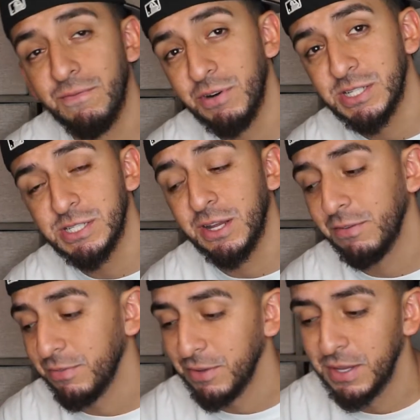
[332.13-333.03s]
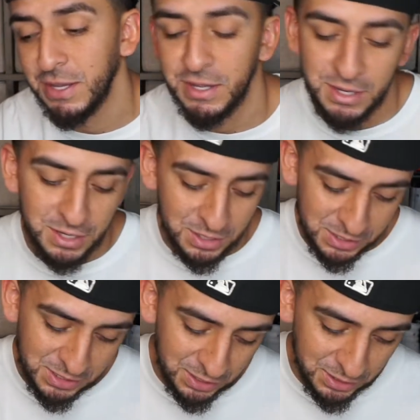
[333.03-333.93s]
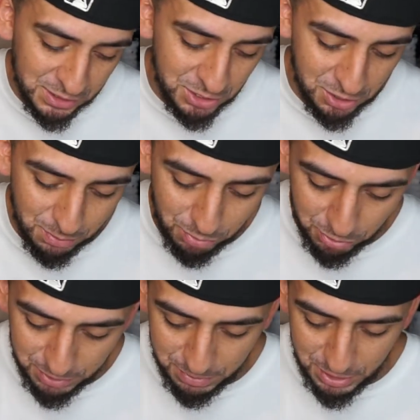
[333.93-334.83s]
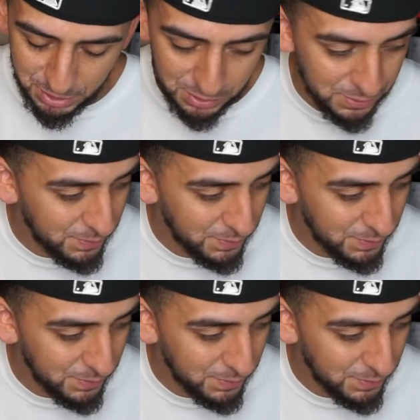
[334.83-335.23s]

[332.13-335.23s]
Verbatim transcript: free stuff, send it to your boy, man.